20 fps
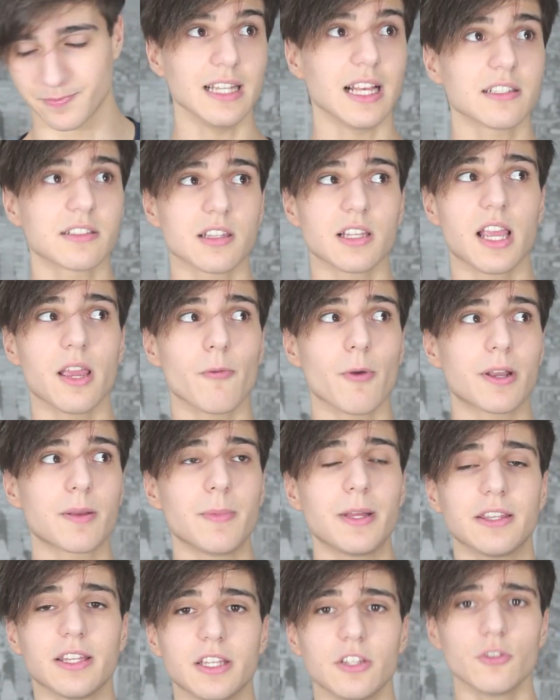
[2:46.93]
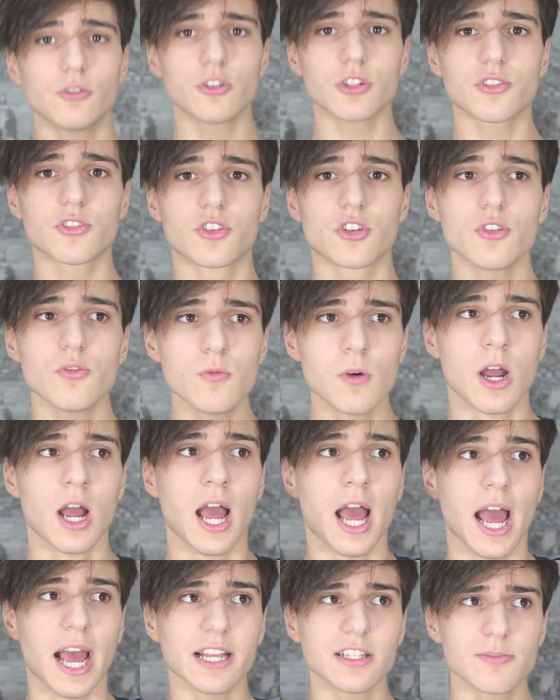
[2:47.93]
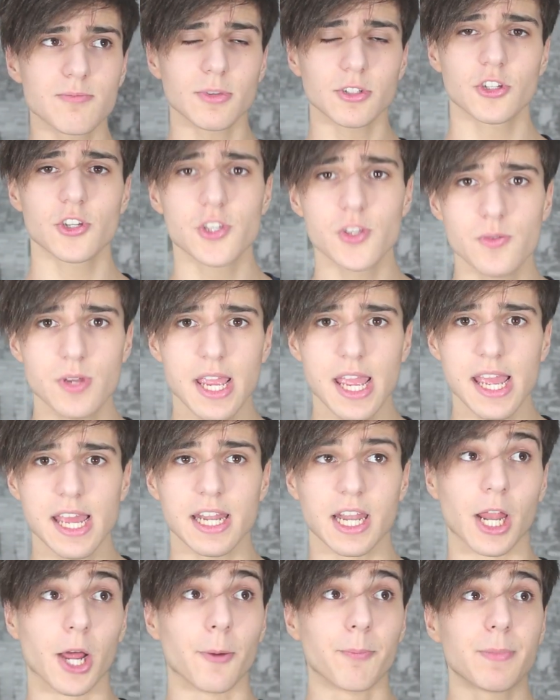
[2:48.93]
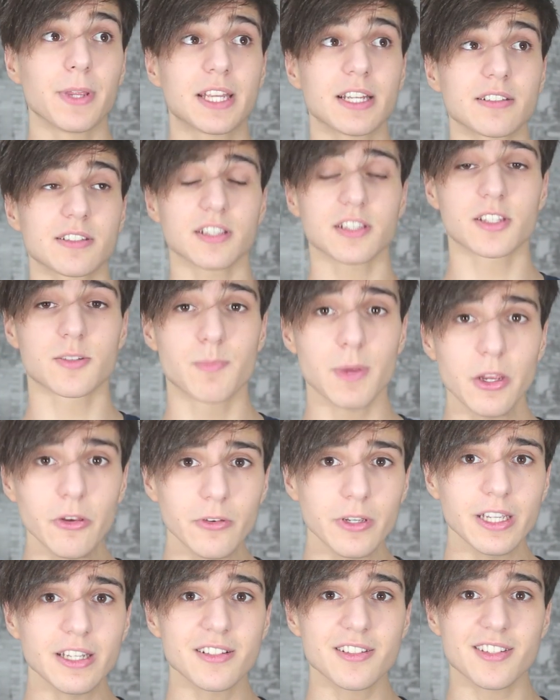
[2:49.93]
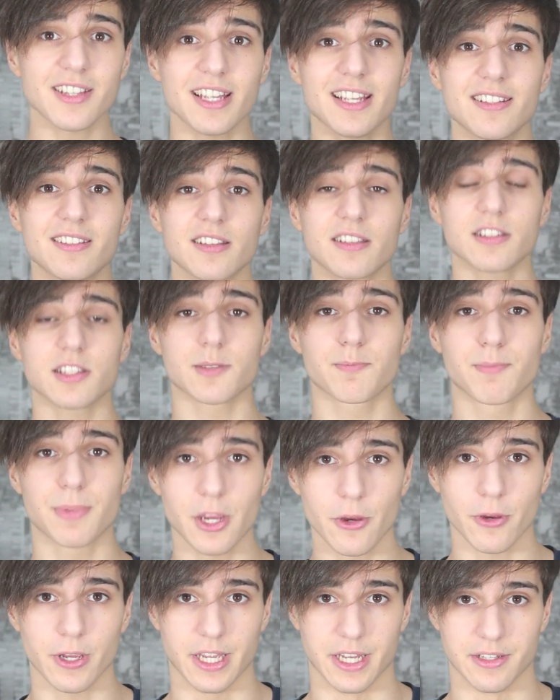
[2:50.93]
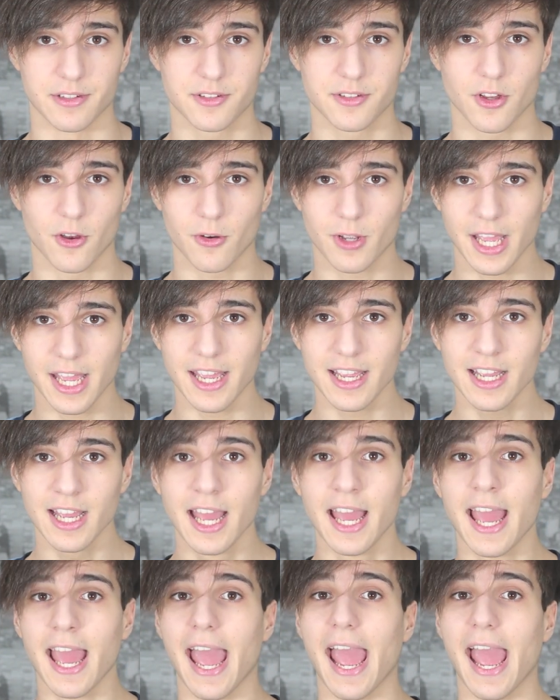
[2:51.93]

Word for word: And lastly, I recommend that you just do as much as you can, because experience is experience, okay?